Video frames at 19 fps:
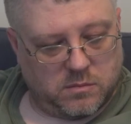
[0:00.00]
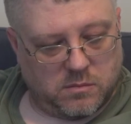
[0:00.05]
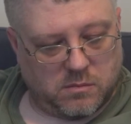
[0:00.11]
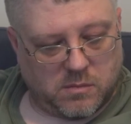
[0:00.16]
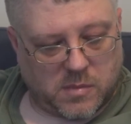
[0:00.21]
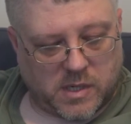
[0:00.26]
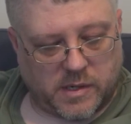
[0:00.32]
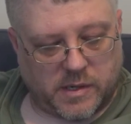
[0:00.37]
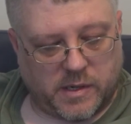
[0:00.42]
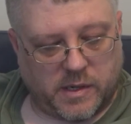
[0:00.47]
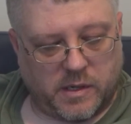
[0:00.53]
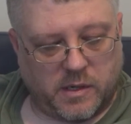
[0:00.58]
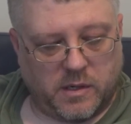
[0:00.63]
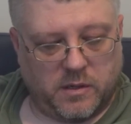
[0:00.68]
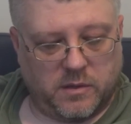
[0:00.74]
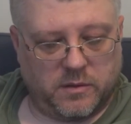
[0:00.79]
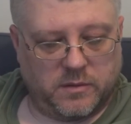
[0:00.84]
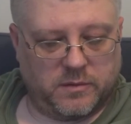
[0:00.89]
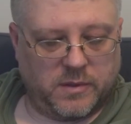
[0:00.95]

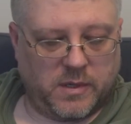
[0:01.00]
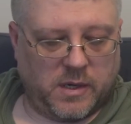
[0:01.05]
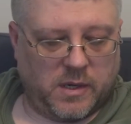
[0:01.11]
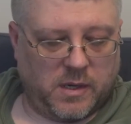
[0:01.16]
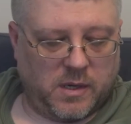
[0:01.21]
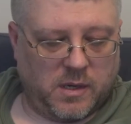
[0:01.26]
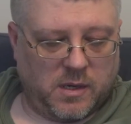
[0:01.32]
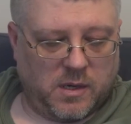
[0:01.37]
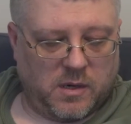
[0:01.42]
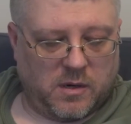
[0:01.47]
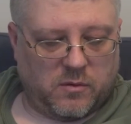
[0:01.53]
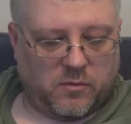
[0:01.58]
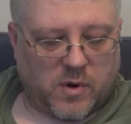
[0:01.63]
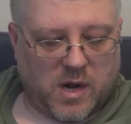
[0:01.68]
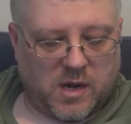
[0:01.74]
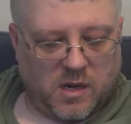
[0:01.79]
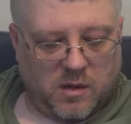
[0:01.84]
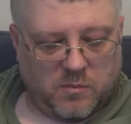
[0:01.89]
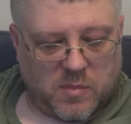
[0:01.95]
My
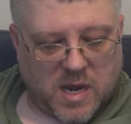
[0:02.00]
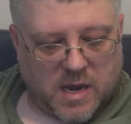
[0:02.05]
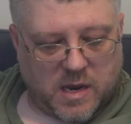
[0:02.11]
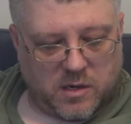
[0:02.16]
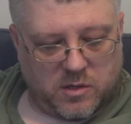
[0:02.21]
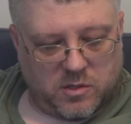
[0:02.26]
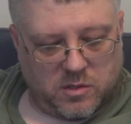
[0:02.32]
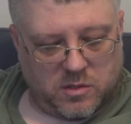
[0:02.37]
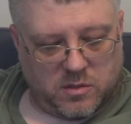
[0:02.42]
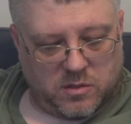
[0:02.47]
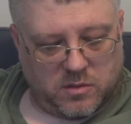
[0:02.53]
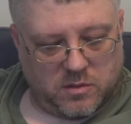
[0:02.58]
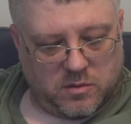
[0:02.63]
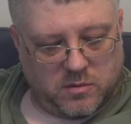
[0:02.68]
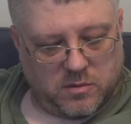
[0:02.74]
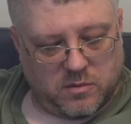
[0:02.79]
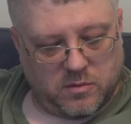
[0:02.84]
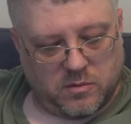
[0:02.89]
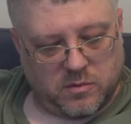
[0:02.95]
rating badge,
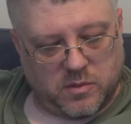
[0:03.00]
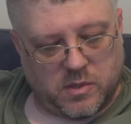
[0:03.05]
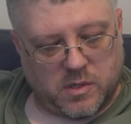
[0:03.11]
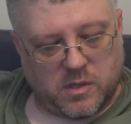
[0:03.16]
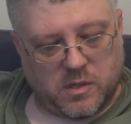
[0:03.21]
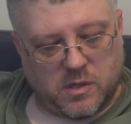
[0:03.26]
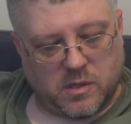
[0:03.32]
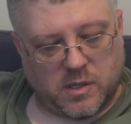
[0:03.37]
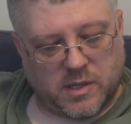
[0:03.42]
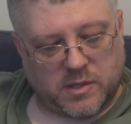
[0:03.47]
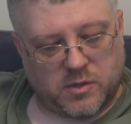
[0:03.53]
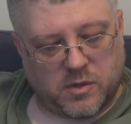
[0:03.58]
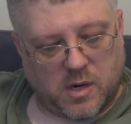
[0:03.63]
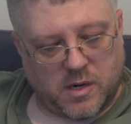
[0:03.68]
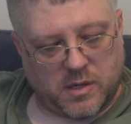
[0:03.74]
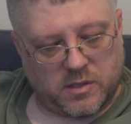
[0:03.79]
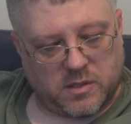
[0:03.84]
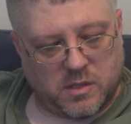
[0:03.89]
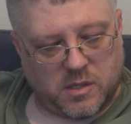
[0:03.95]
the
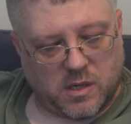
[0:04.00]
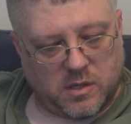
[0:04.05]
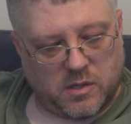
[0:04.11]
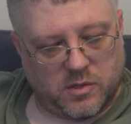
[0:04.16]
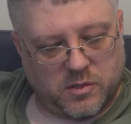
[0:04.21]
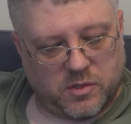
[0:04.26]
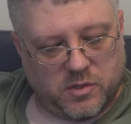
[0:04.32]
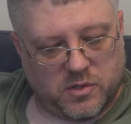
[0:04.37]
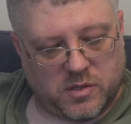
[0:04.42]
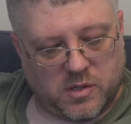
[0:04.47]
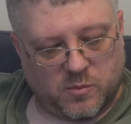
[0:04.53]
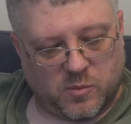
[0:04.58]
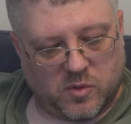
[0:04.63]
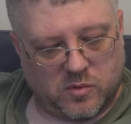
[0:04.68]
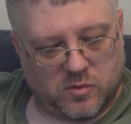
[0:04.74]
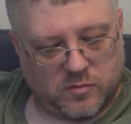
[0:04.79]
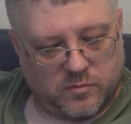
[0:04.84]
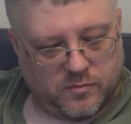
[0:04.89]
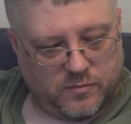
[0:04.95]
electronics technician
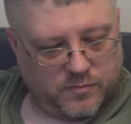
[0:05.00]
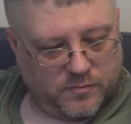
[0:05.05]
symbol.